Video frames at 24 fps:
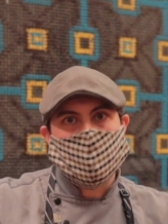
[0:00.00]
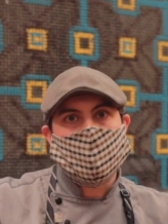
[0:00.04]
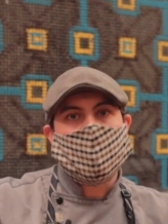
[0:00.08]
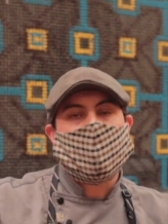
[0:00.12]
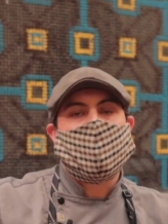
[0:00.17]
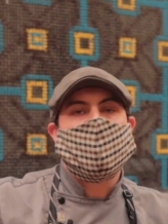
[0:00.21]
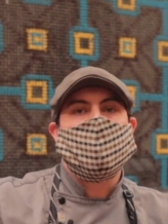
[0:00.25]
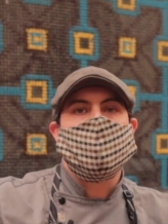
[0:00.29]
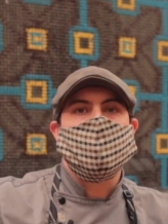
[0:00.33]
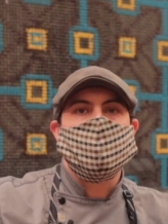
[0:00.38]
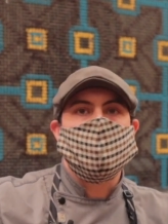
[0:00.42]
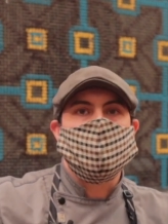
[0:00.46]
We
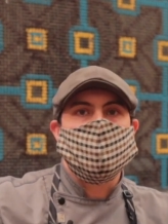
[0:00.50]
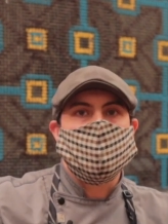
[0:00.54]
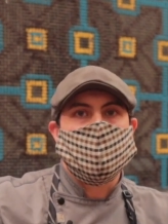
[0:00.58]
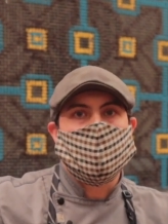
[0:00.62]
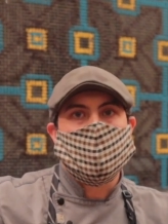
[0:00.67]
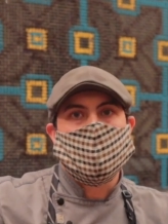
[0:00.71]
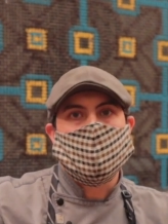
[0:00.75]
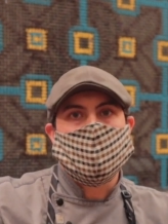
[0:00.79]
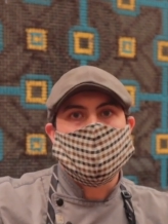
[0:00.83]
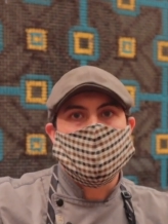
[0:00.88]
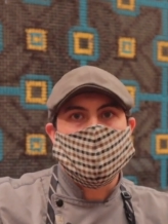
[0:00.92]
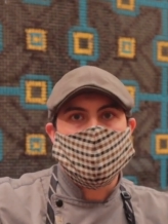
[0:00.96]
added
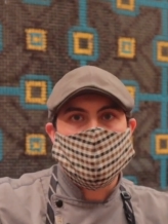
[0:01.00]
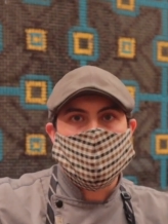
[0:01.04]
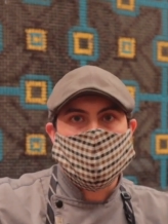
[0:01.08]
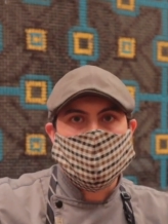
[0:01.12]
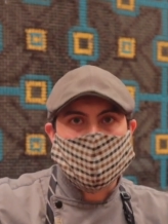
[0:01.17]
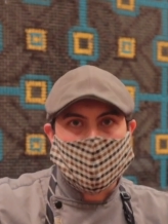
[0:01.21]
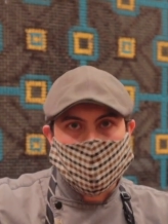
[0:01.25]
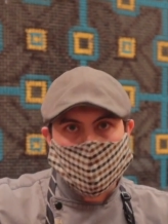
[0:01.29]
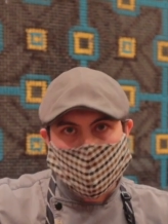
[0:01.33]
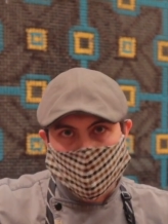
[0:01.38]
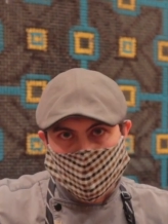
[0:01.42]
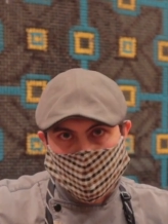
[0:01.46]
some
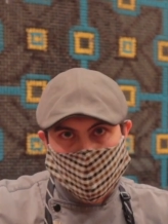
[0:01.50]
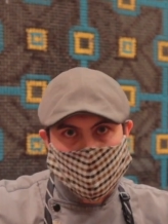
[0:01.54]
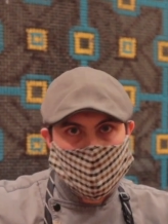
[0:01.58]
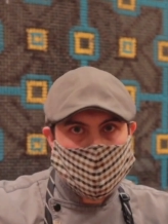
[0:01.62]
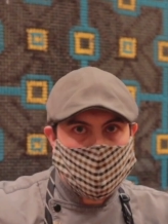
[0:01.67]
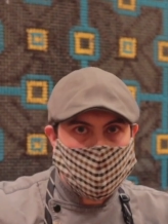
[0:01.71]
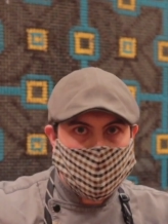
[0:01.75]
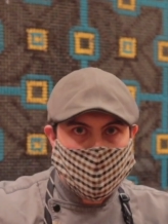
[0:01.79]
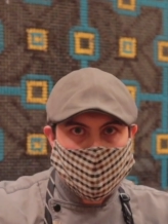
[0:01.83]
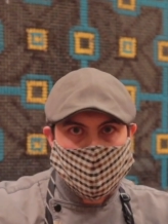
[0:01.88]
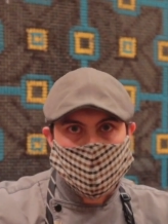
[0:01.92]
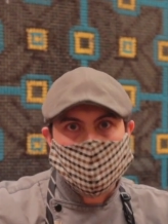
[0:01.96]
dry roasted
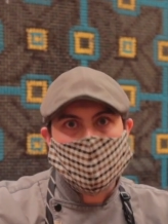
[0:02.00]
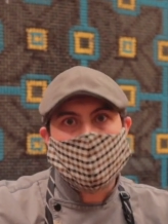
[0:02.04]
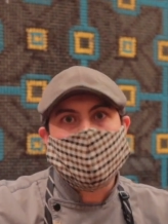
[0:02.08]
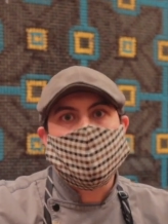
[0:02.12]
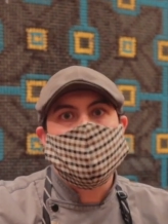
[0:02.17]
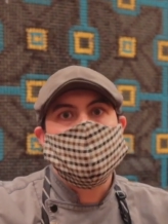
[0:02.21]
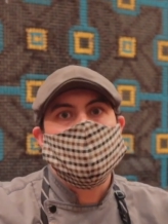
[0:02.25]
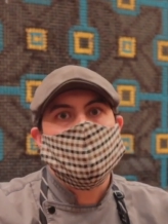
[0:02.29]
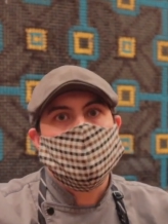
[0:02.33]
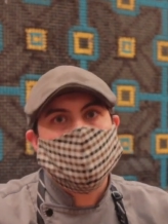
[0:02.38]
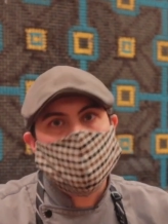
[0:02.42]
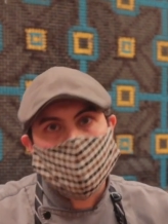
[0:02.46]
chilies, we
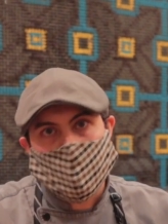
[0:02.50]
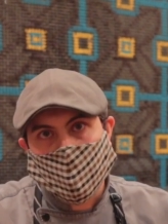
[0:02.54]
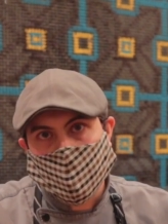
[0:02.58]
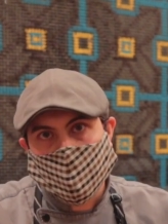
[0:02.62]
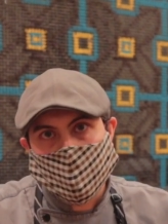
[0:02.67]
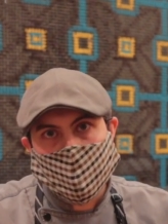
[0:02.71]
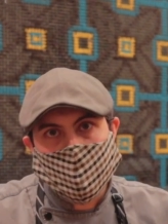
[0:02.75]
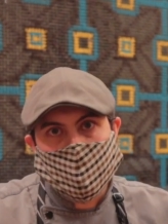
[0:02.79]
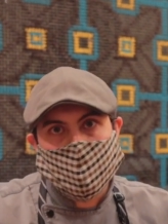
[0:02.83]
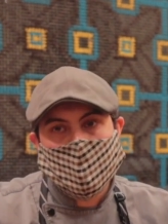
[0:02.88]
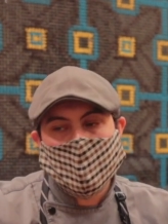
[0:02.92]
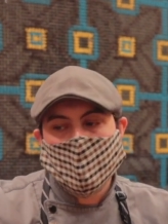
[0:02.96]
added some
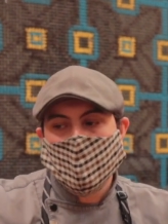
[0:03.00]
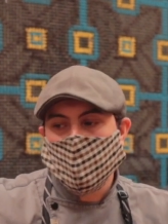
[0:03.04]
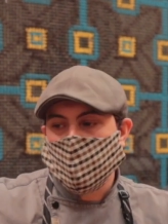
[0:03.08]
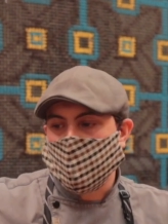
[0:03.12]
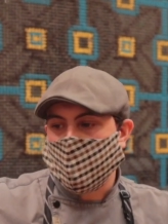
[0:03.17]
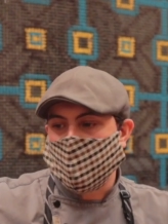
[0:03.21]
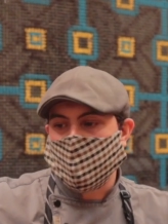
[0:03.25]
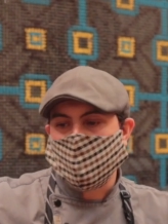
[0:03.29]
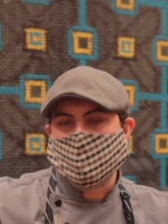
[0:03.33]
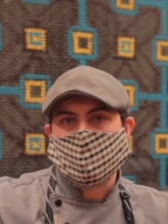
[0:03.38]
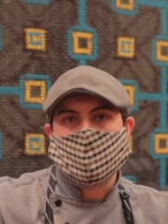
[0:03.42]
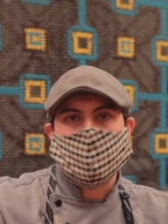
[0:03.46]
chocolate,
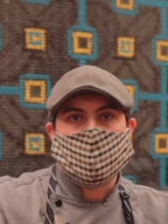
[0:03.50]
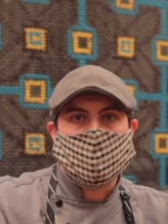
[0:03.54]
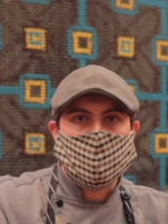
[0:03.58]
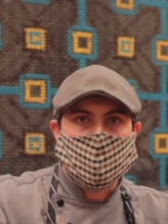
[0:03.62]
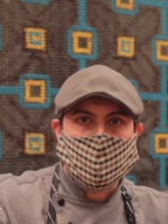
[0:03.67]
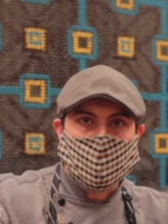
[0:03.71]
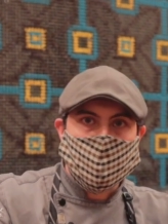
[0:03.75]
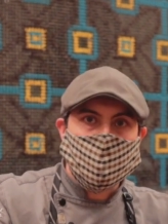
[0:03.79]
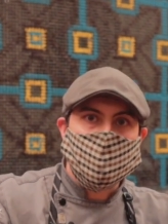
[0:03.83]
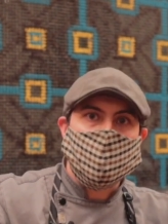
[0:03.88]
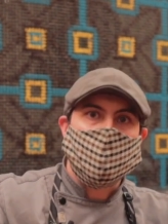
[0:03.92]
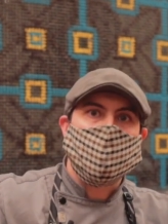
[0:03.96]
we added some
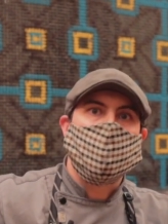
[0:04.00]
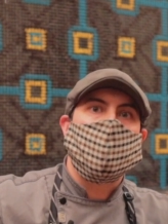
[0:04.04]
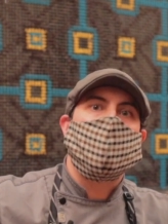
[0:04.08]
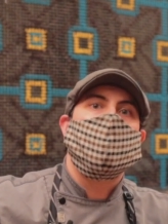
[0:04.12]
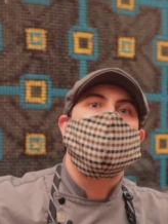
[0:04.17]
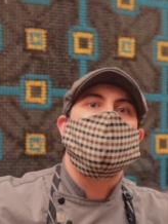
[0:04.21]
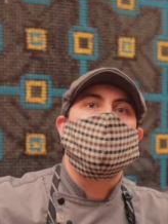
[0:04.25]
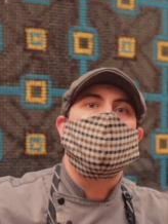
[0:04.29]
herbs, and we made a